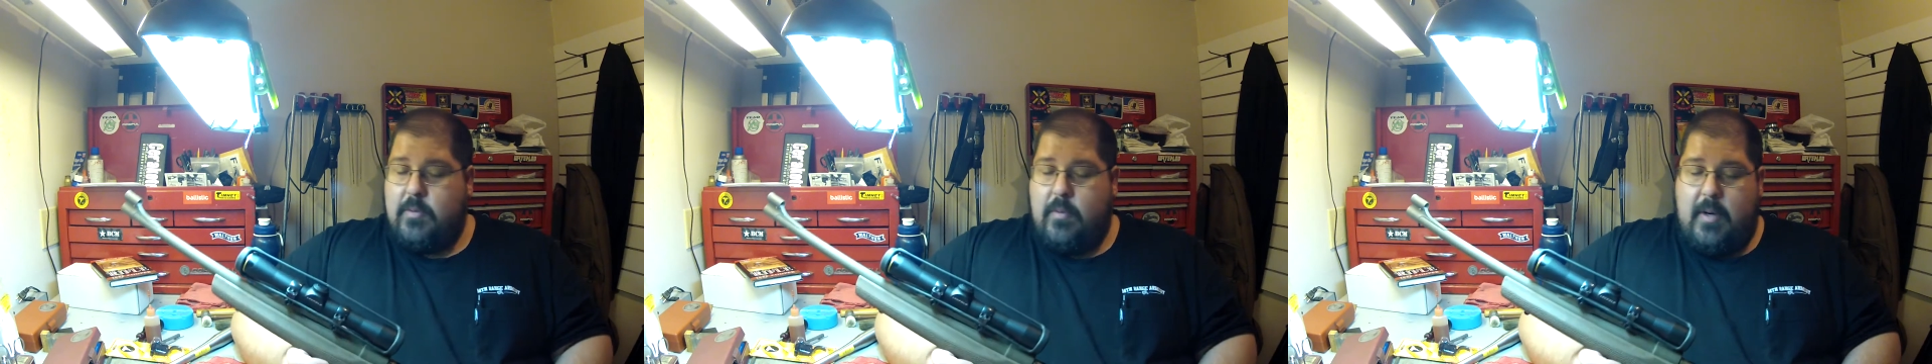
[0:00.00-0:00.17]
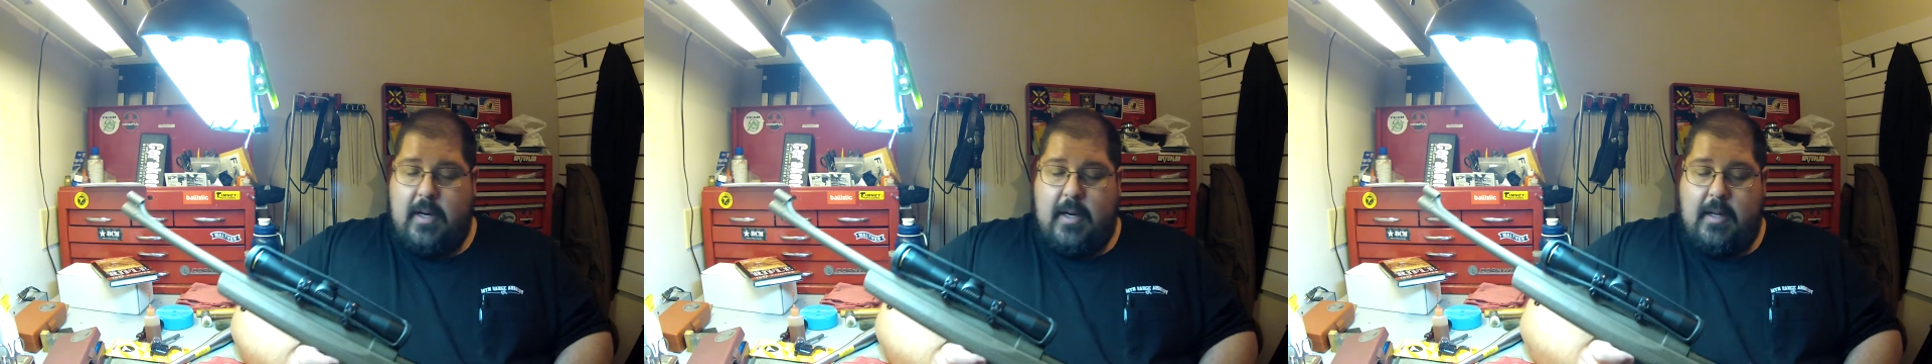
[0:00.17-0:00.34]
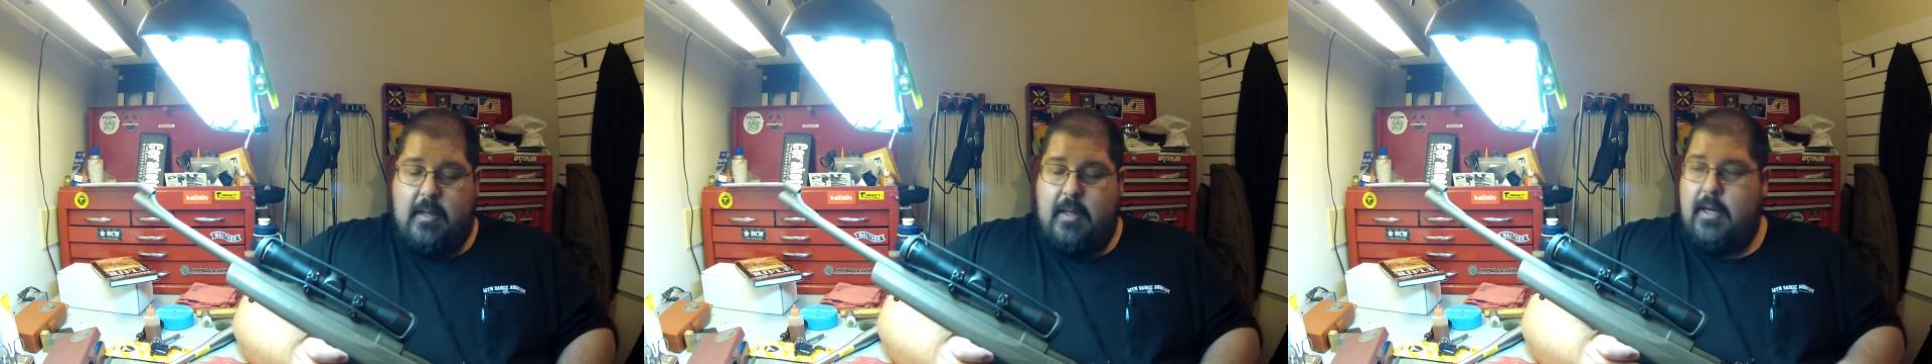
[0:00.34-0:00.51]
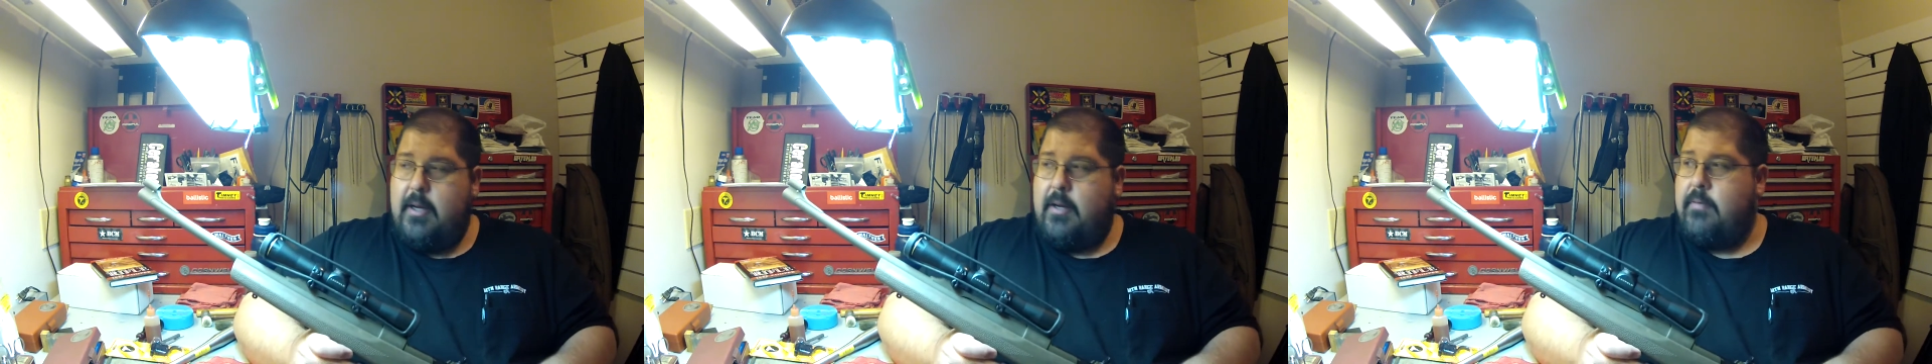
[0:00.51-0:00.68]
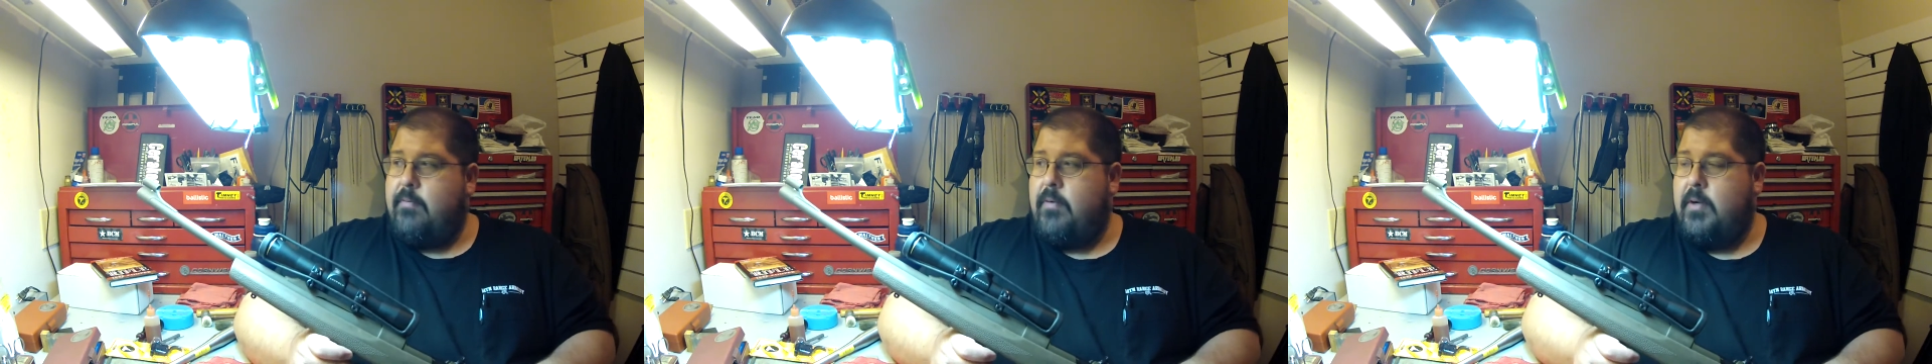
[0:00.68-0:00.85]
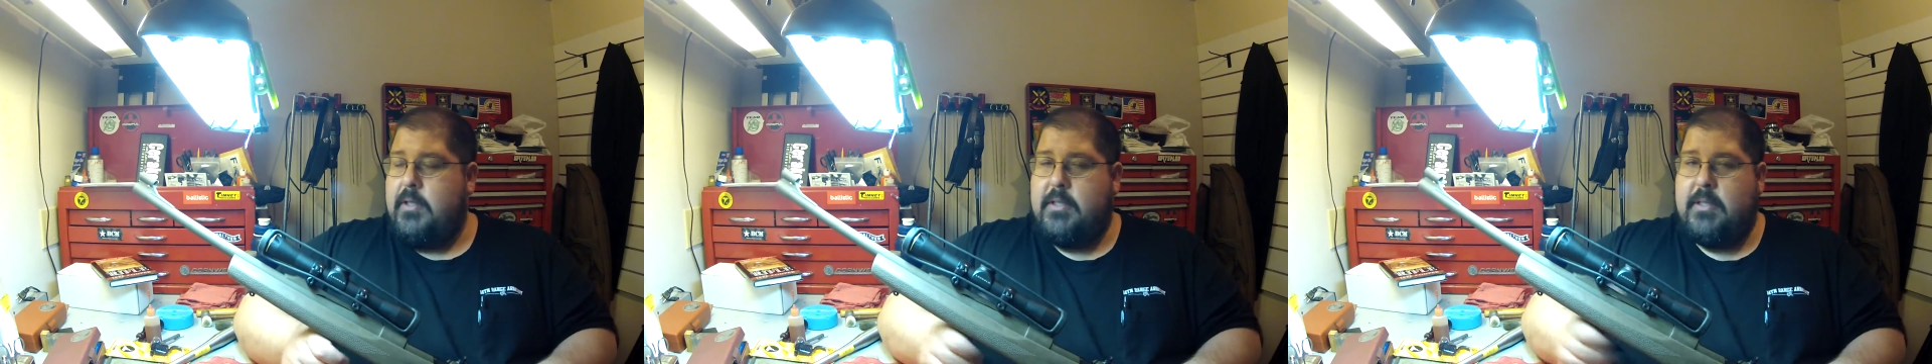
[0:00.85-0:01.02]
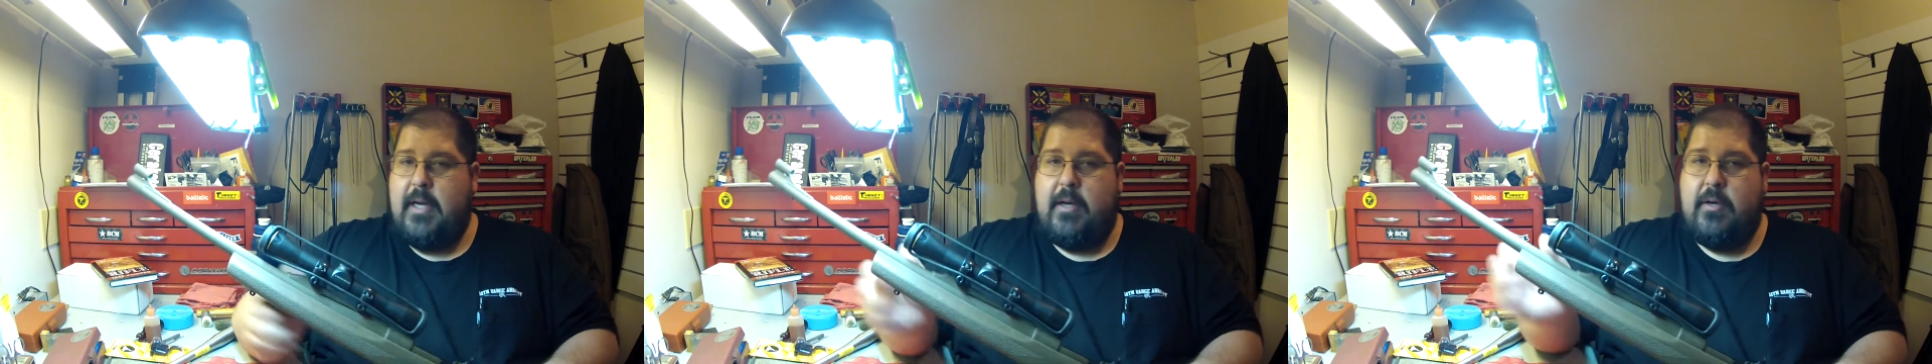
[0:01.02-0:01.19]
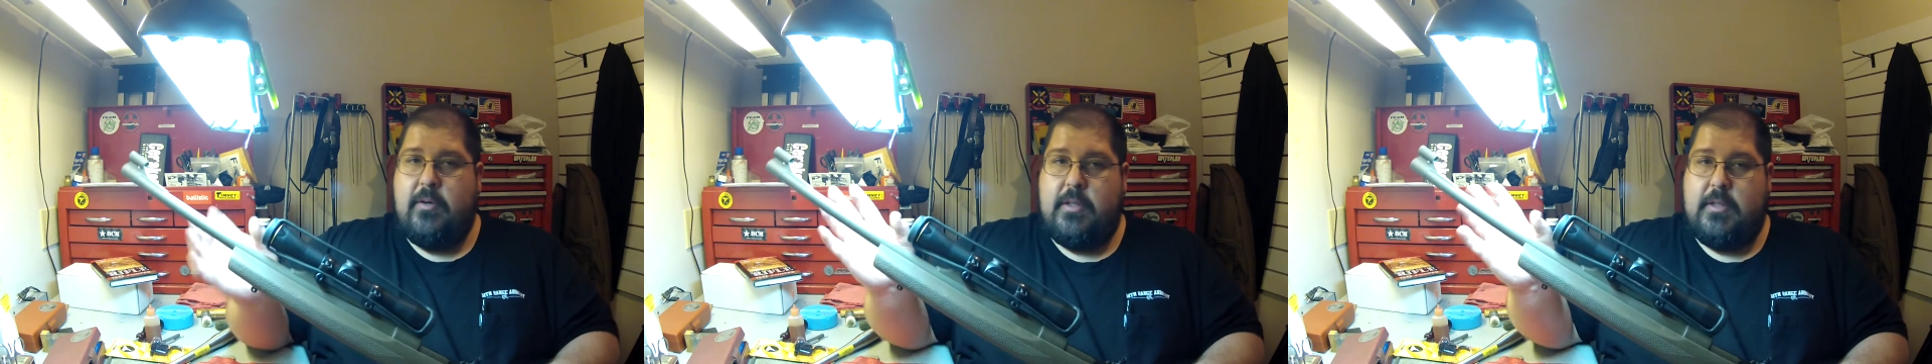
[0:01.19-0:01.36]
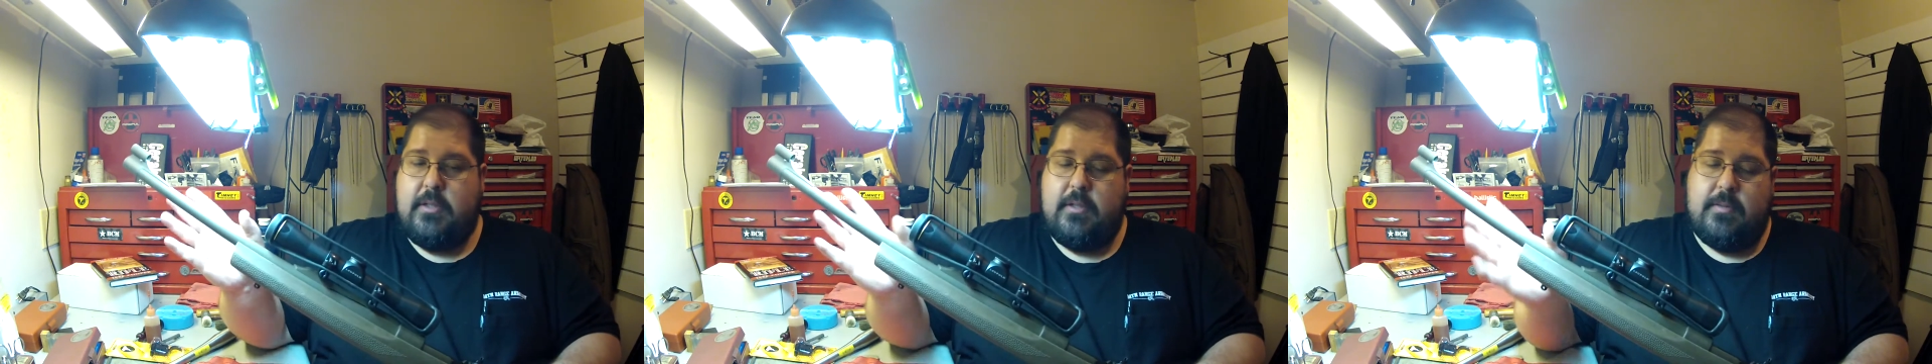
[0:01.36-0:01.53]
why I like front sight
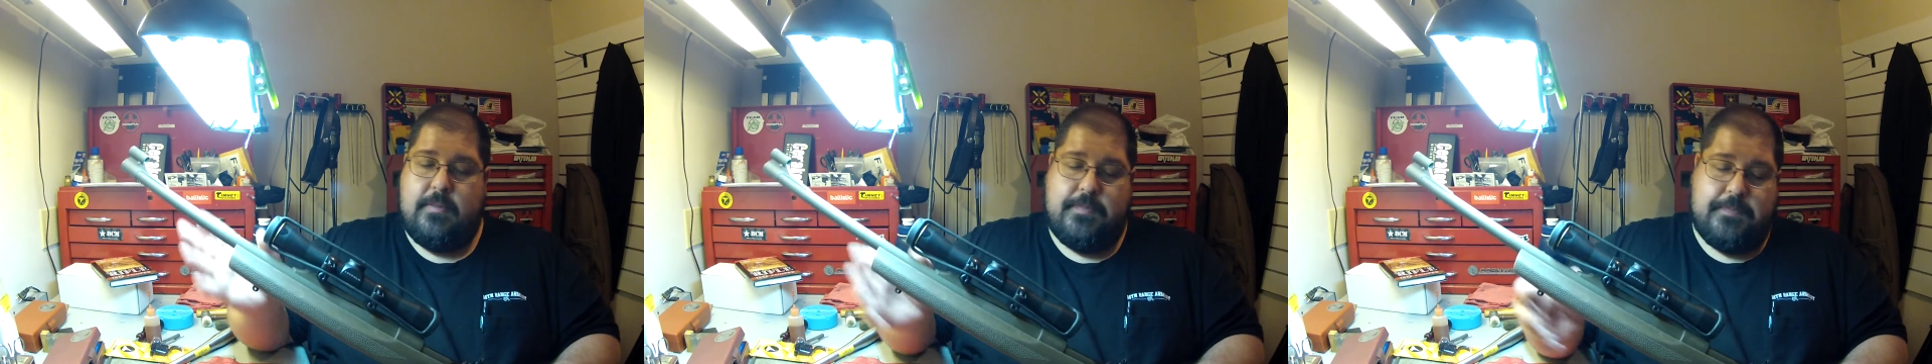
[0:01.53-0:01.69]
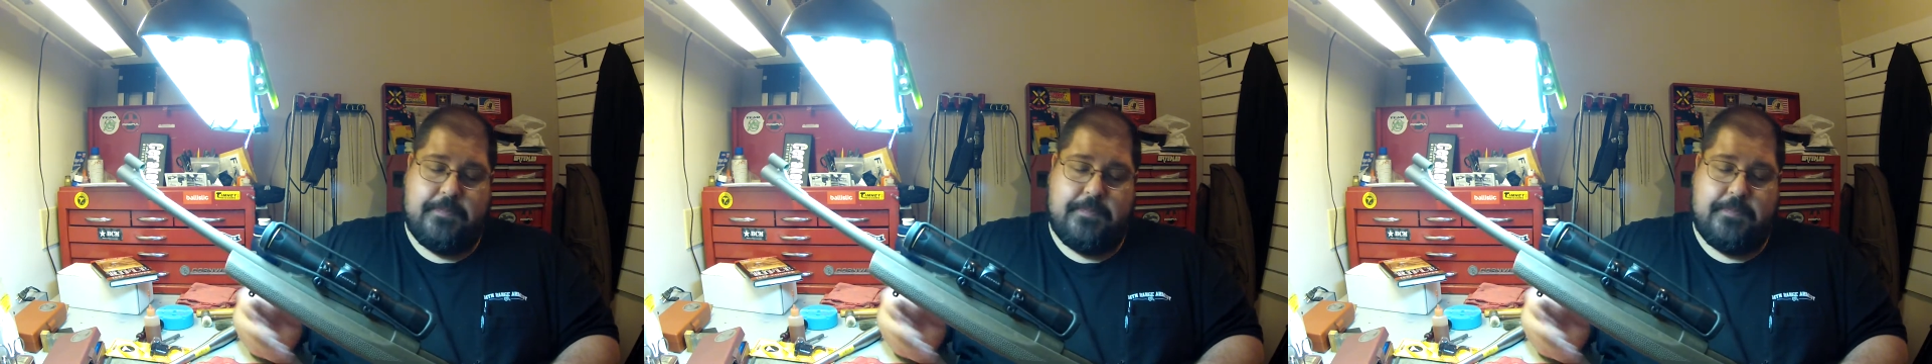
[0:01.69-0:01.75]
hoods.